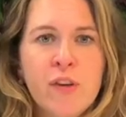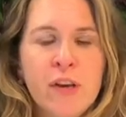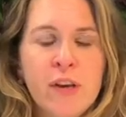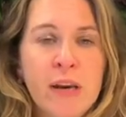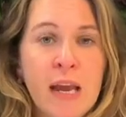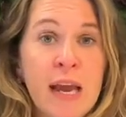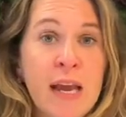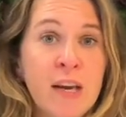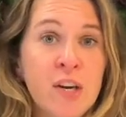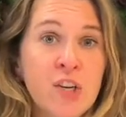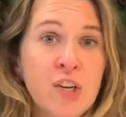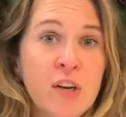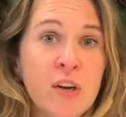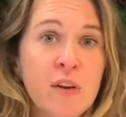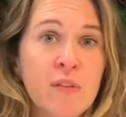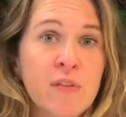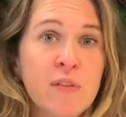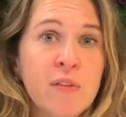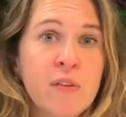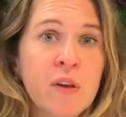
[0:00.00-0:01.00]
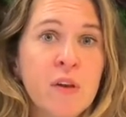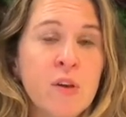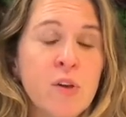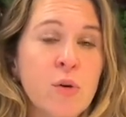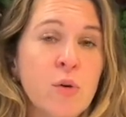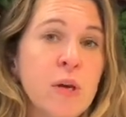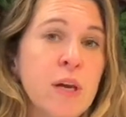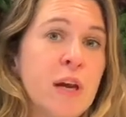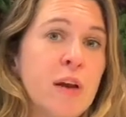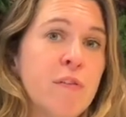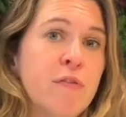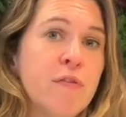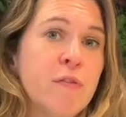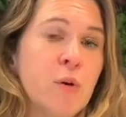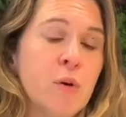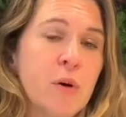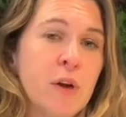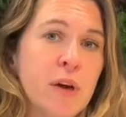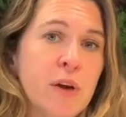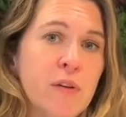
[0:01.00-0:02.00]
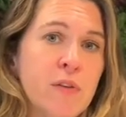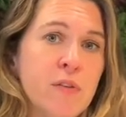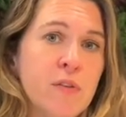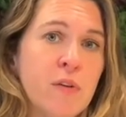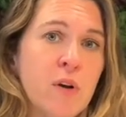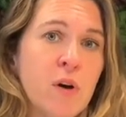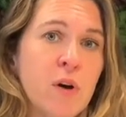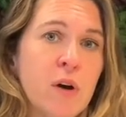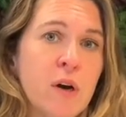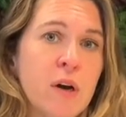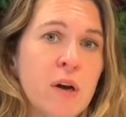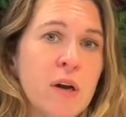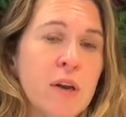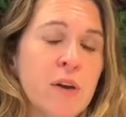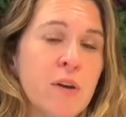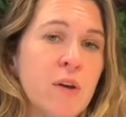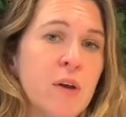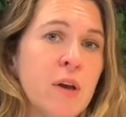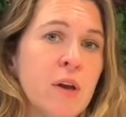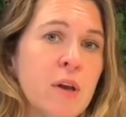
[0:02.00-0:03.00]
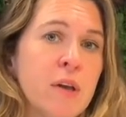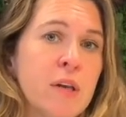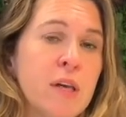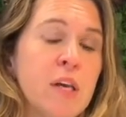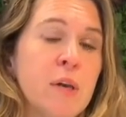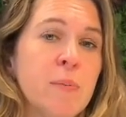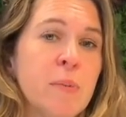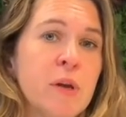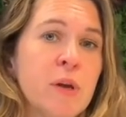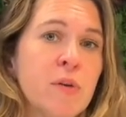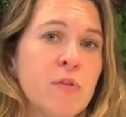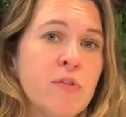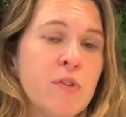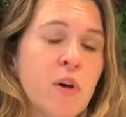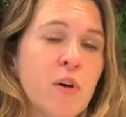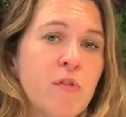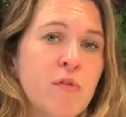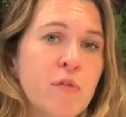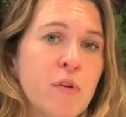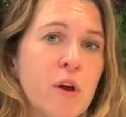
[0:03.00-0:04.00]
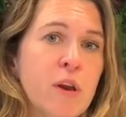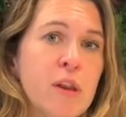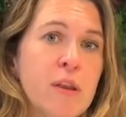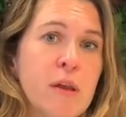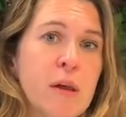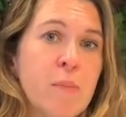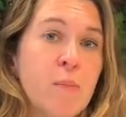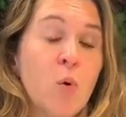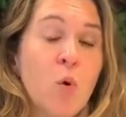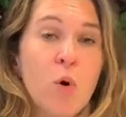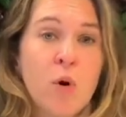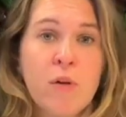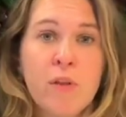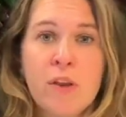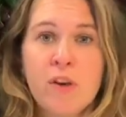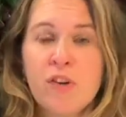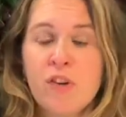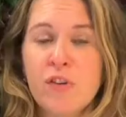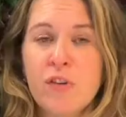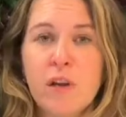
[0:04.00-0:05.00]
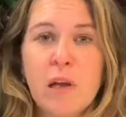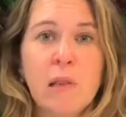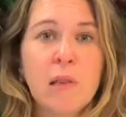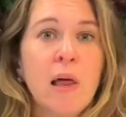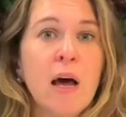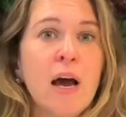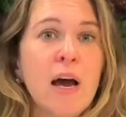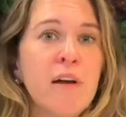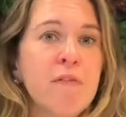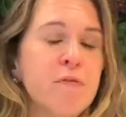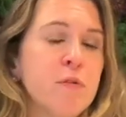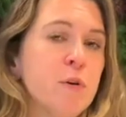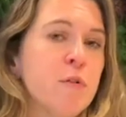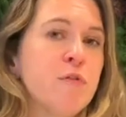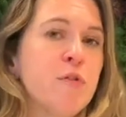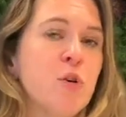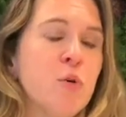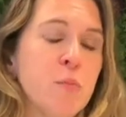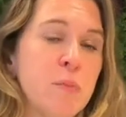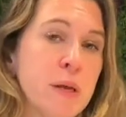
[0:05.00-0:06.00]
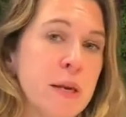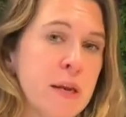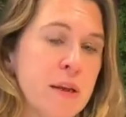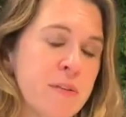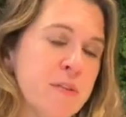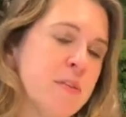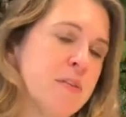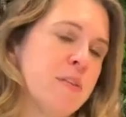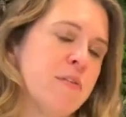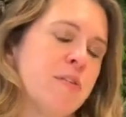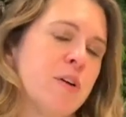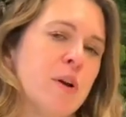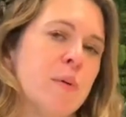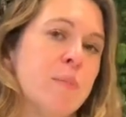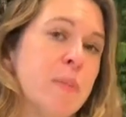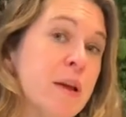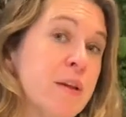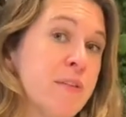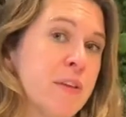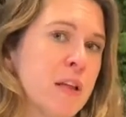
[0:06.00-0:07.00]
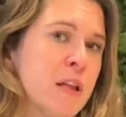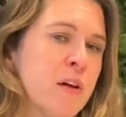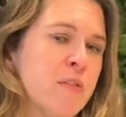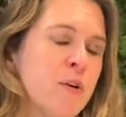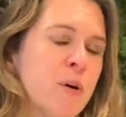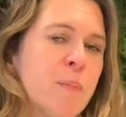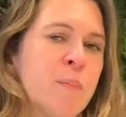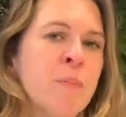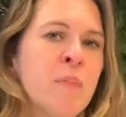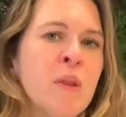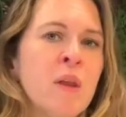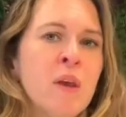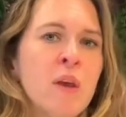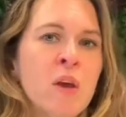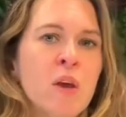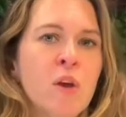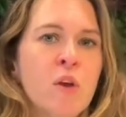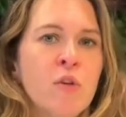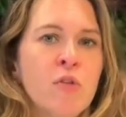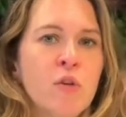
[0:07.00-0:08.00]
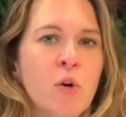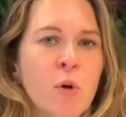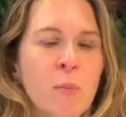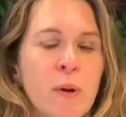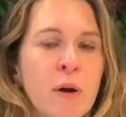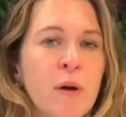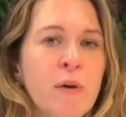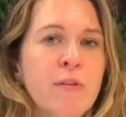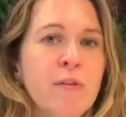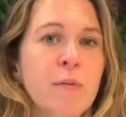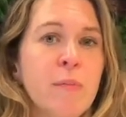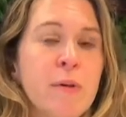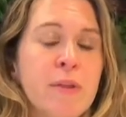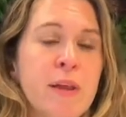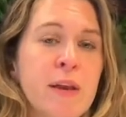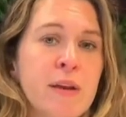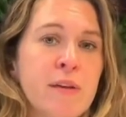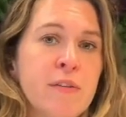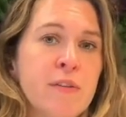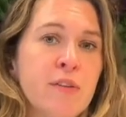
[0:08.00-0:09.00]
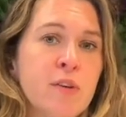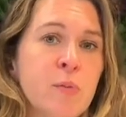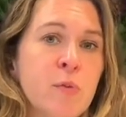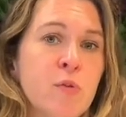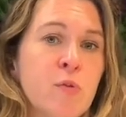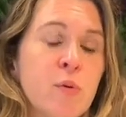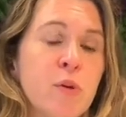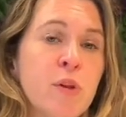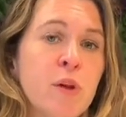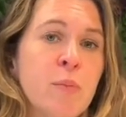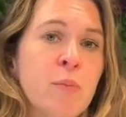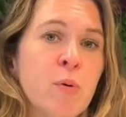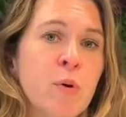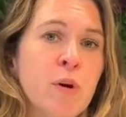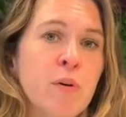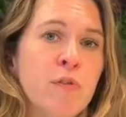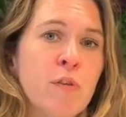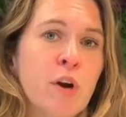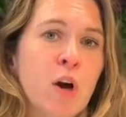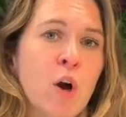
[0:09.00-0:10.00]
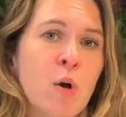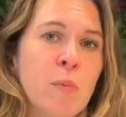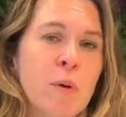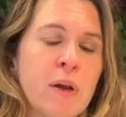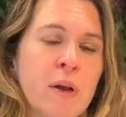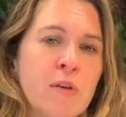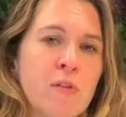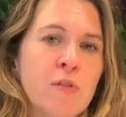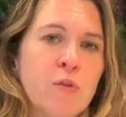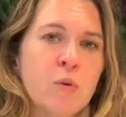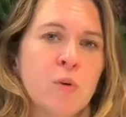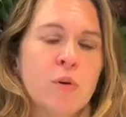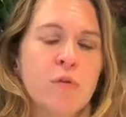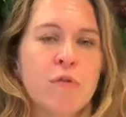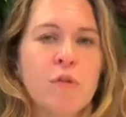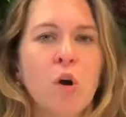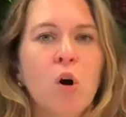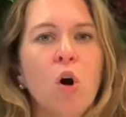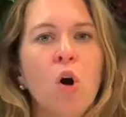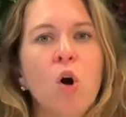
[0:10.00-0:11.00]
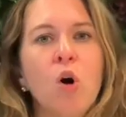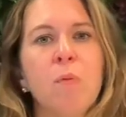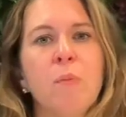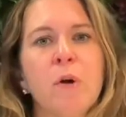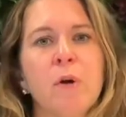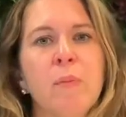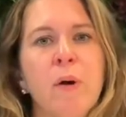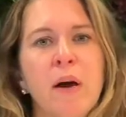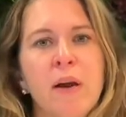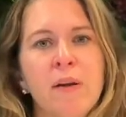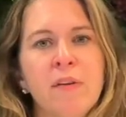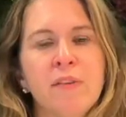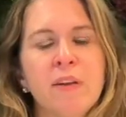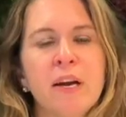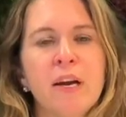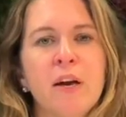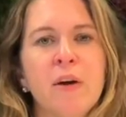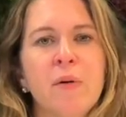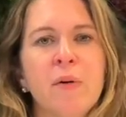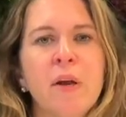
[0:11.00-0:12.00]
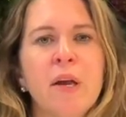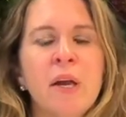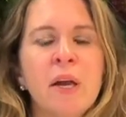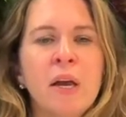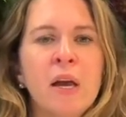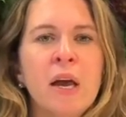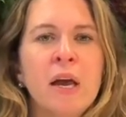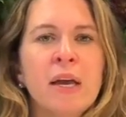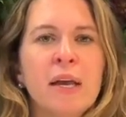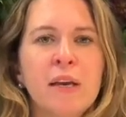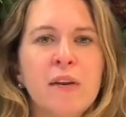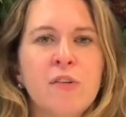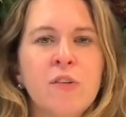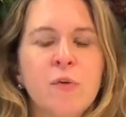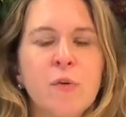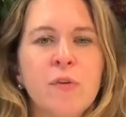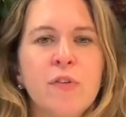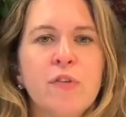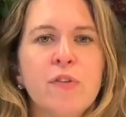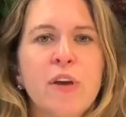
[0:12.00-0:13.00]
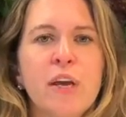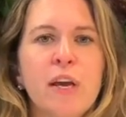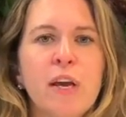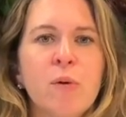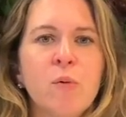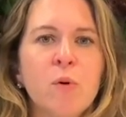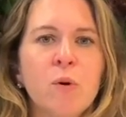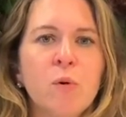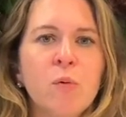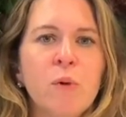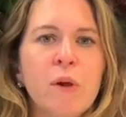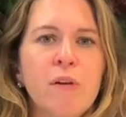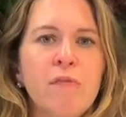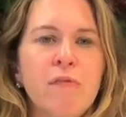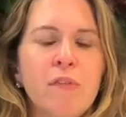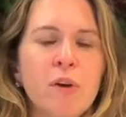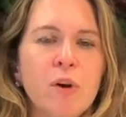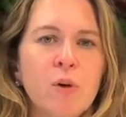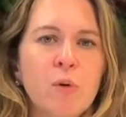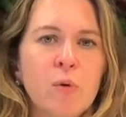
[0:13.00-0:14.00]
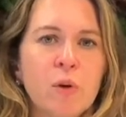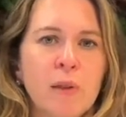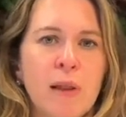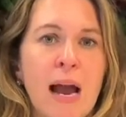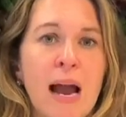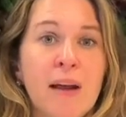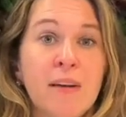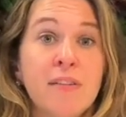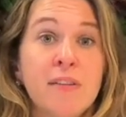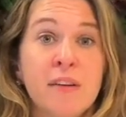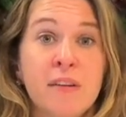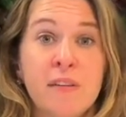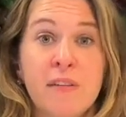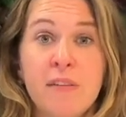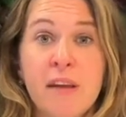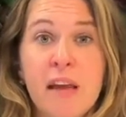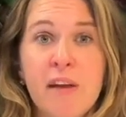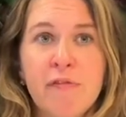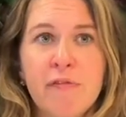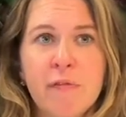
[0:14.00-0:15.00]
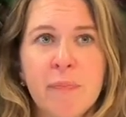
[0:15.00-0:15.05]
and anxious, you can't focus on keeping yourself more than just alive for a few minutes on a very basic level. So our parasympathetic system is really important for helping us sort of calm our bodies down and get us to a state where we feel relaxed and safe.